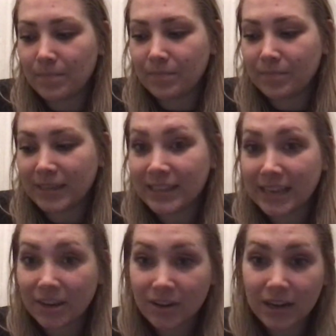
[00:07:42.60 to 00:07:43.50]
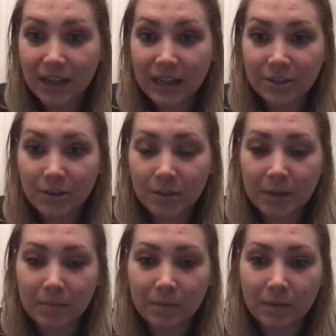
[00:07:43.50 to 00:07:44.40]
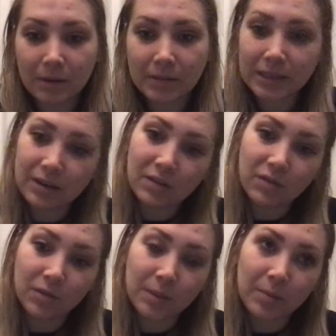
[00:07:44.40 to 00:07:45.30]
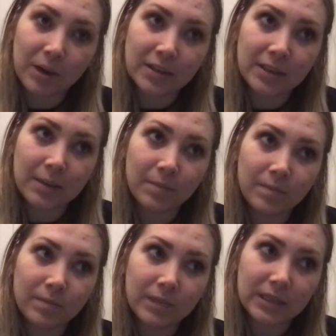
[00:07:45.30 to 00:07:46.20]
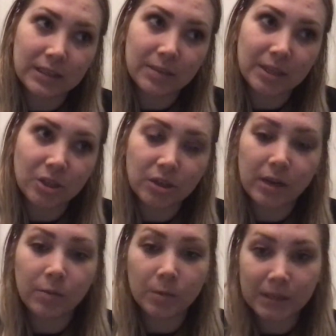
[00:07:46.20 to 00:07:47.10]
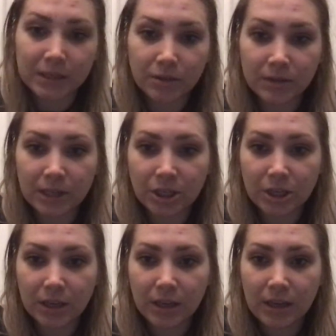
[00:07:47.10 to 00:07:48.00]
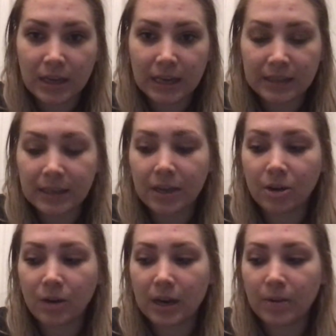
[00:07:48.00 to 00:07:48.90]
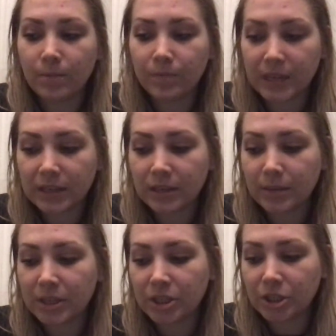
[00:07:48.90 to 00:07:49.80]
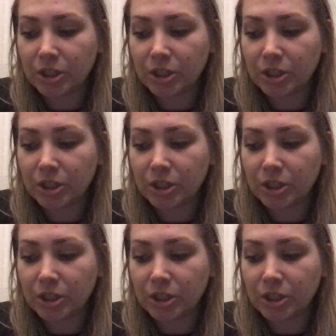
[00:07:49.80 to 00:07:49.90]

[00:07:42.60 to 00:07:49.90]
my 2nd grade classroom. I was in for my practicum this semester, and I will be student teaching in 2nd grade next semester.